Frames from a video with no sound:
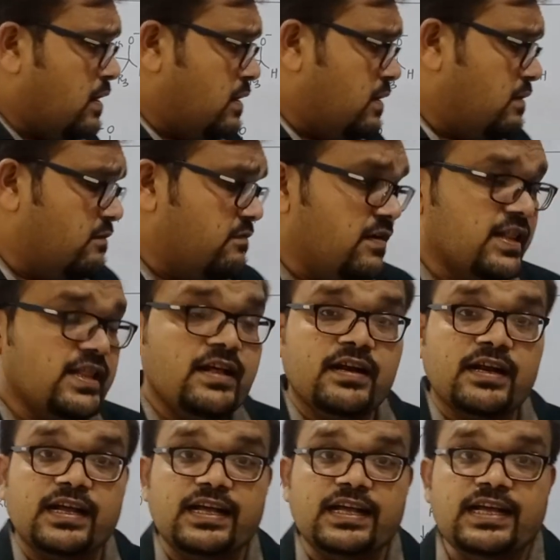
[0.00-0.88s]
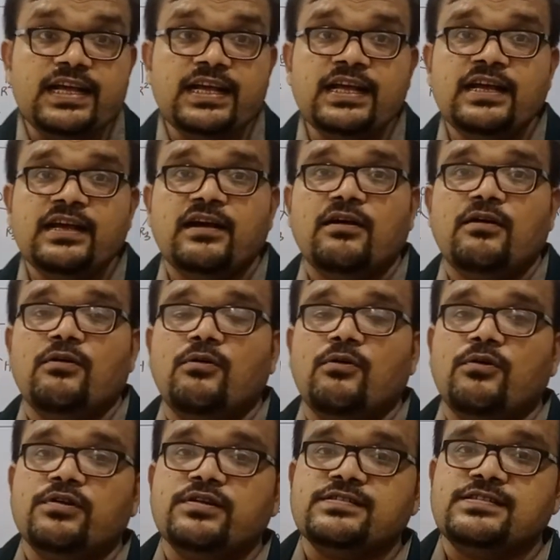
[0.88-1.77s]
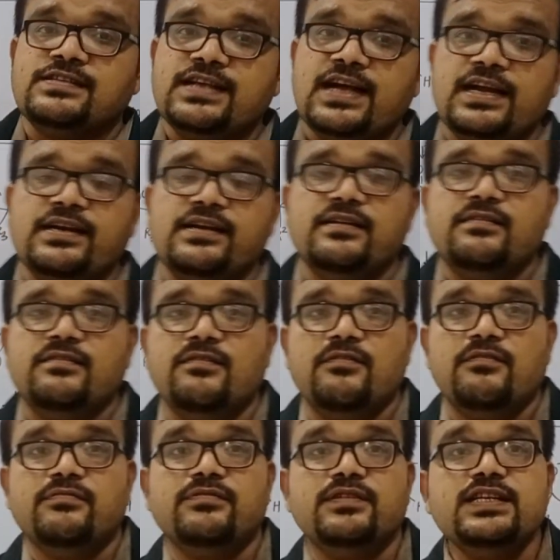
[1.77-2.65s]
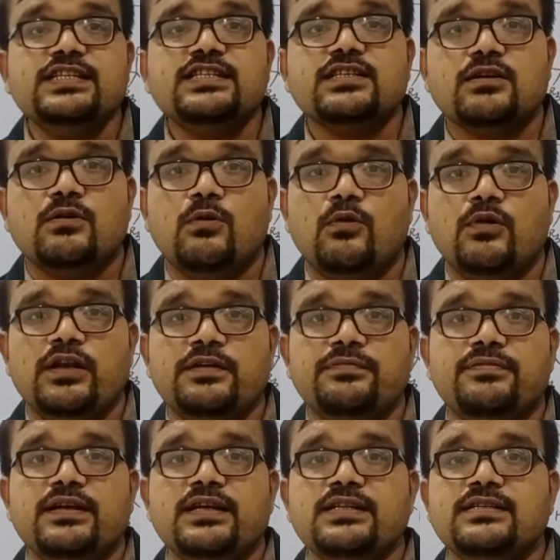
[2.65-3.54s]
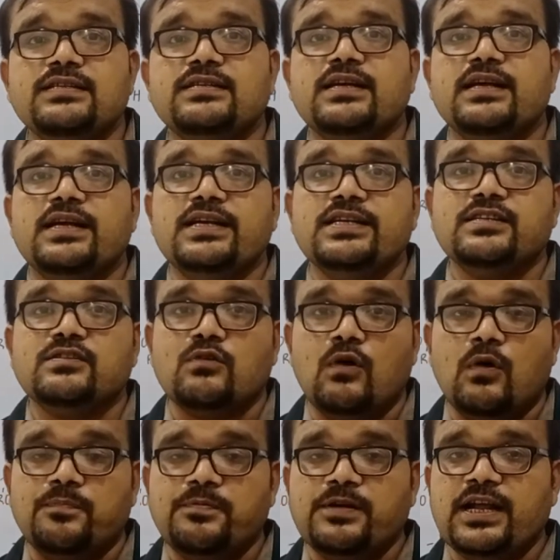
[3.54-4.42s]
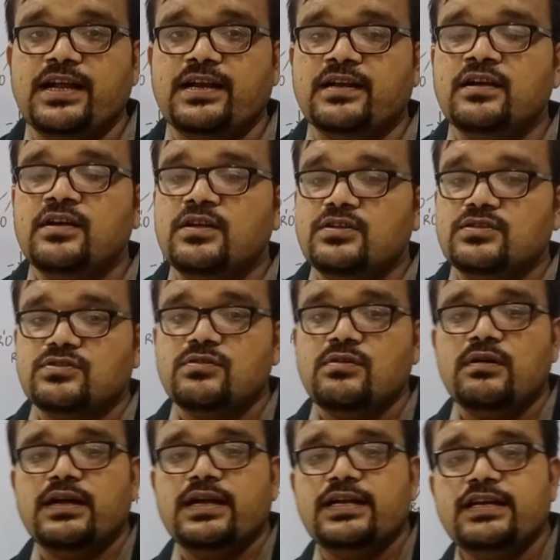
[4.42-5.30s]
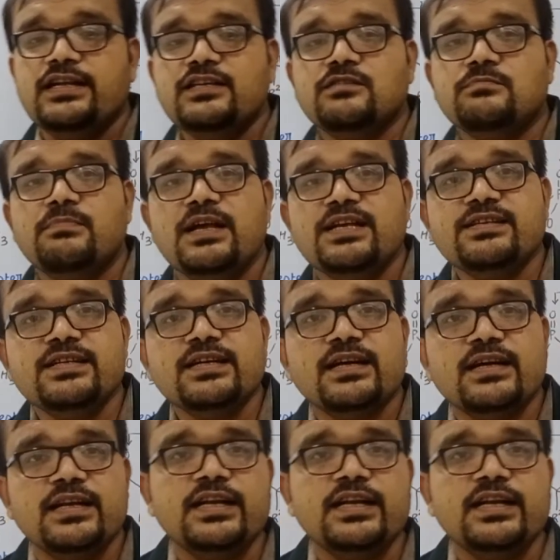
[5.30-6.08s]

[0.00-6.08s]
whether E or Z, which olefins is obtained, so it is basically